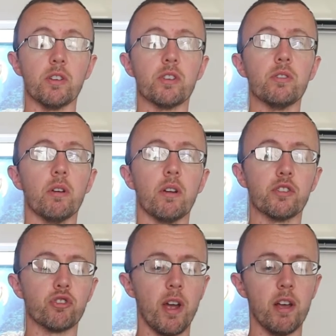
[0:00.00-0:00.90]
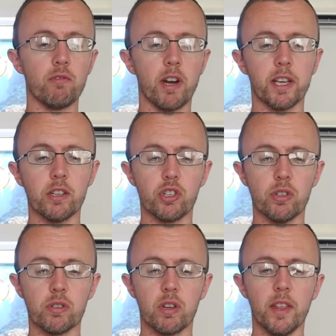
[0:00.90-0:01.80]
I used to do a lot of trail running in
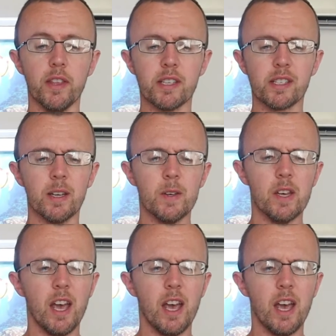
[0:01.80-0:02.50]
shoes like this,